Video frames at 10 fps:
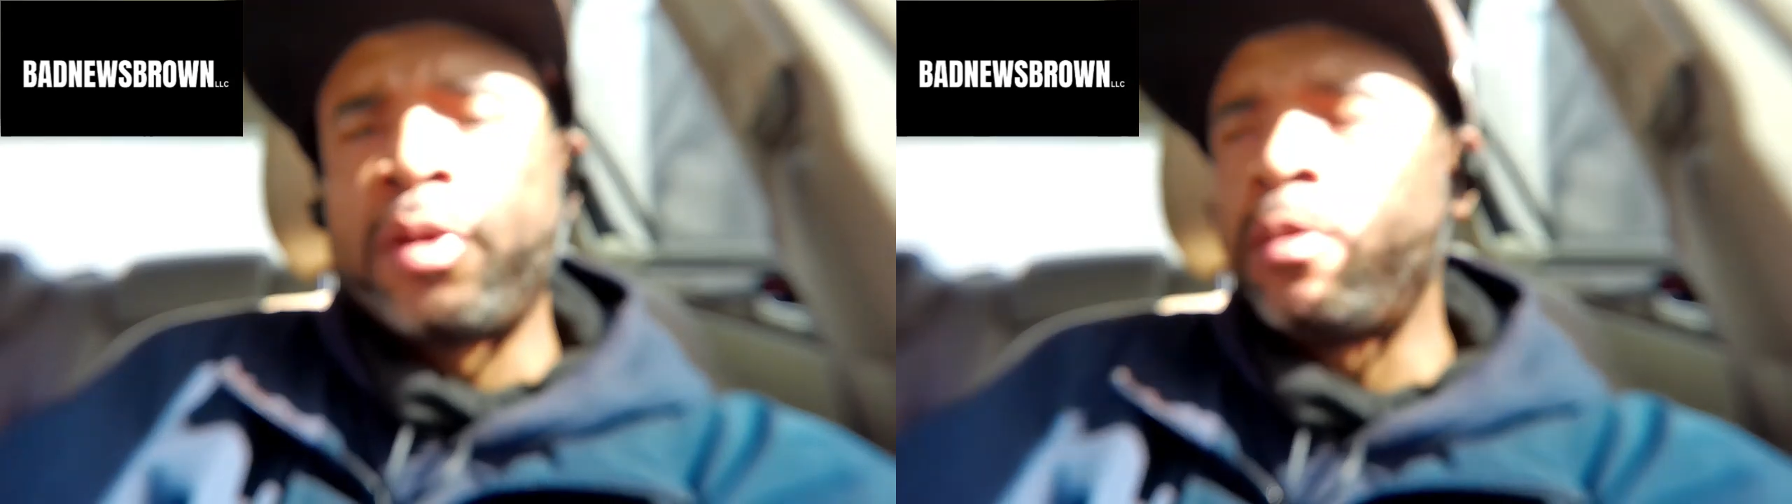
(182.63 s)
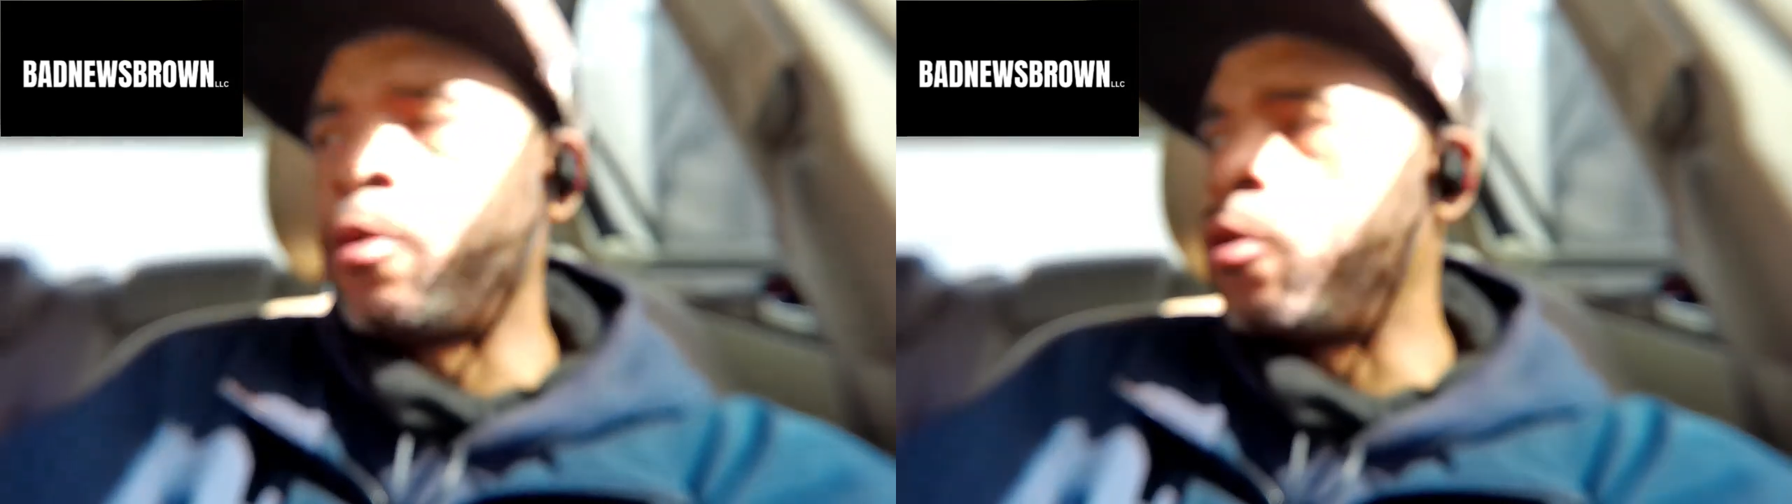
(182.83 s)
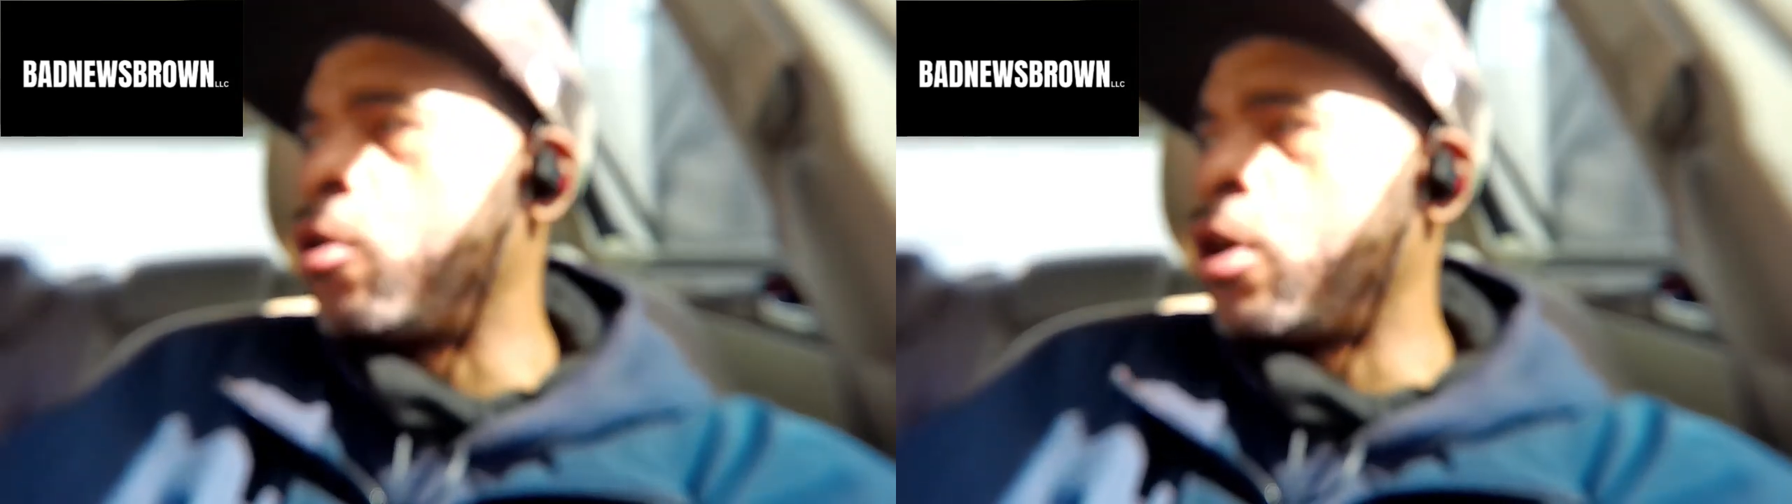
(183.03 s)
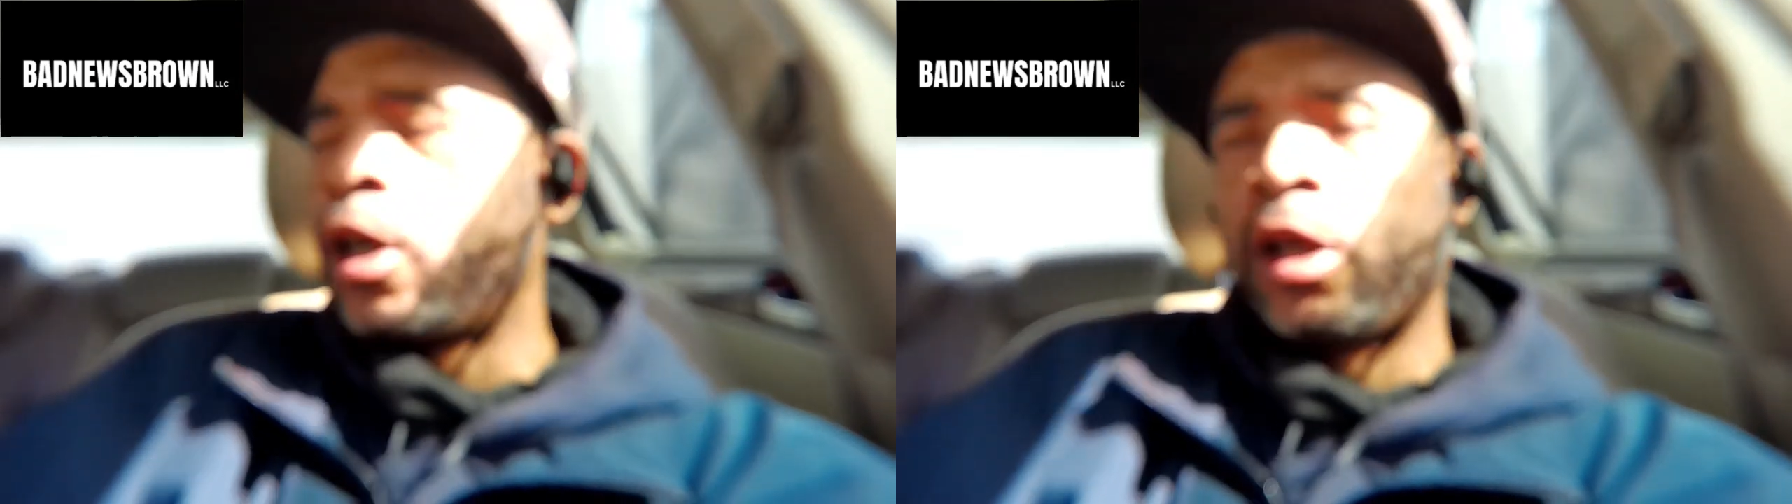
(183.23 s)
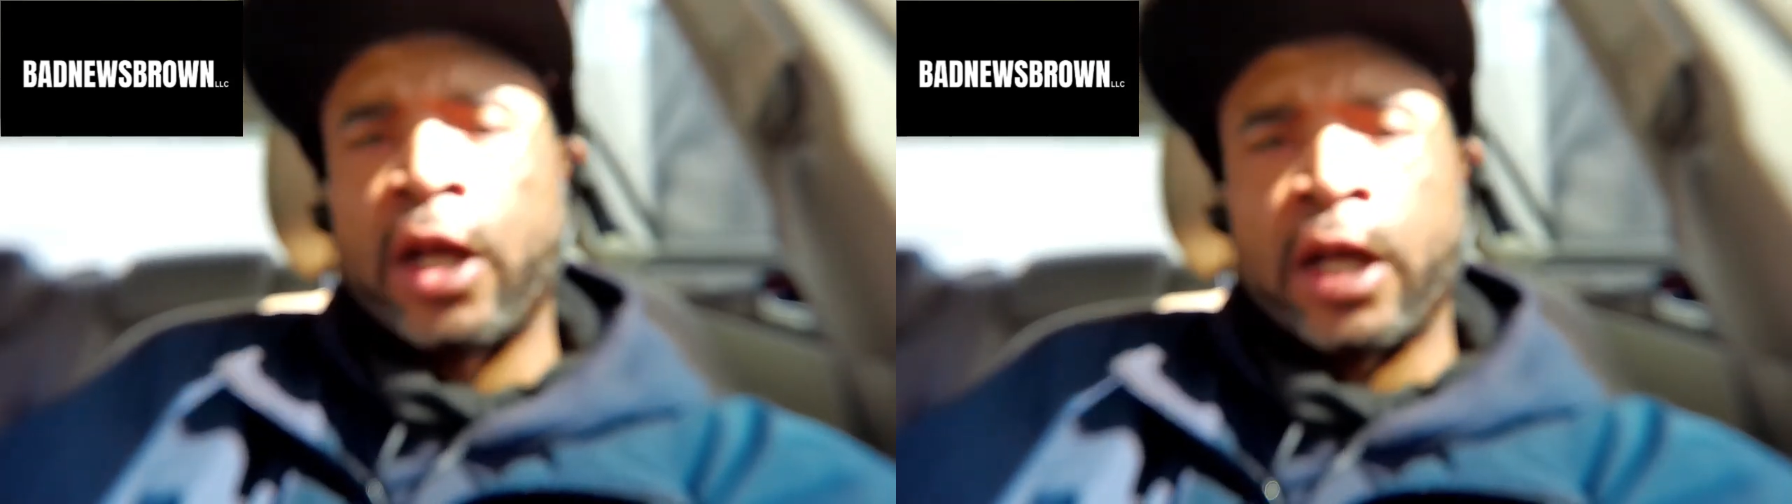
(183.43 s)
of people
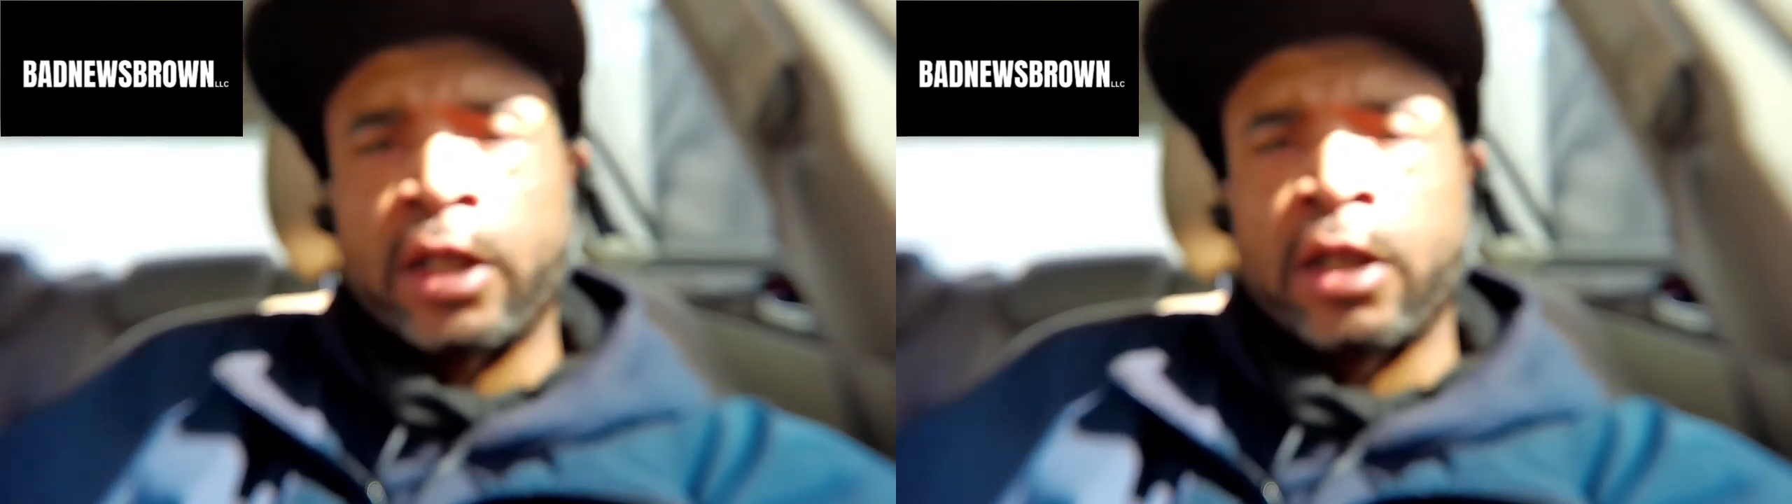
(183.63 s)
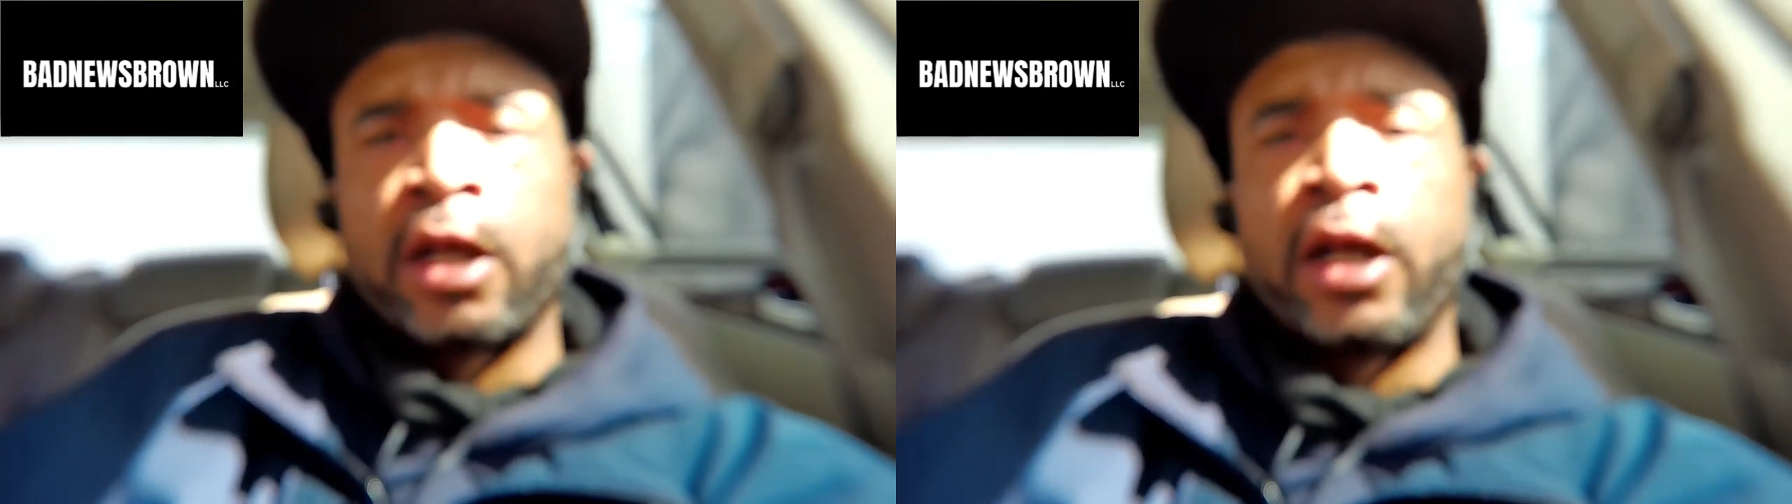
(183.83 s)
let it